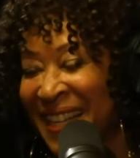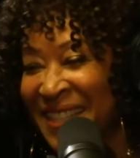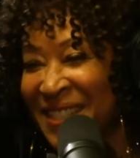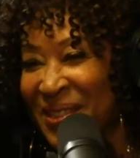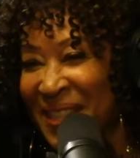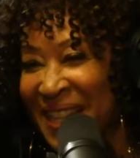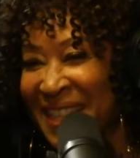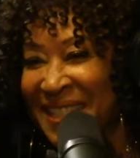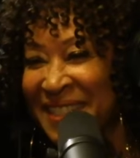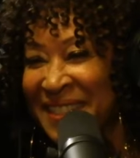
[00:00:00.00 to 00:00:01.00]
I
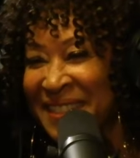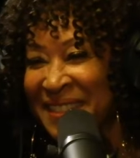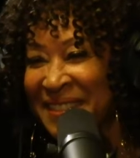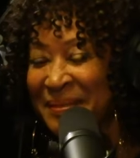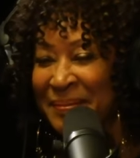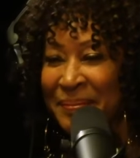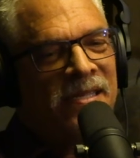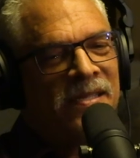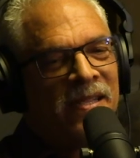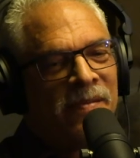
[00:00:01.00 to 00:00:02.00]
enjoyed that. One of
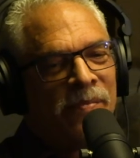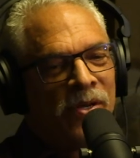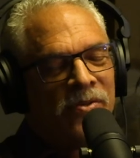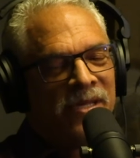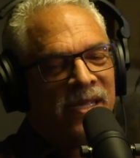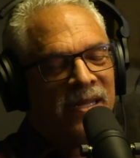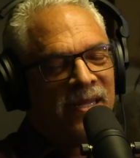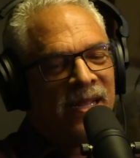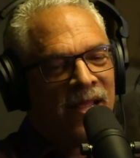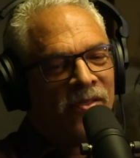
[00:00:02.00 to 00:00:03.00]
the things that the Broad
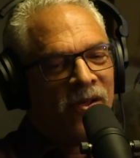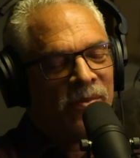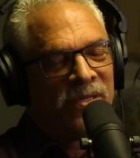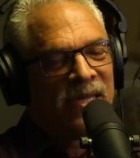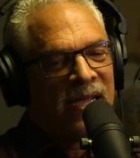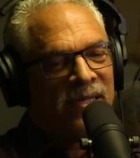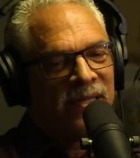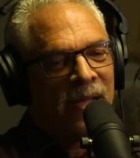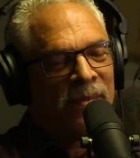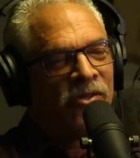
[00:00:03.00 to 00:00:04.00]
did that I thought was nice.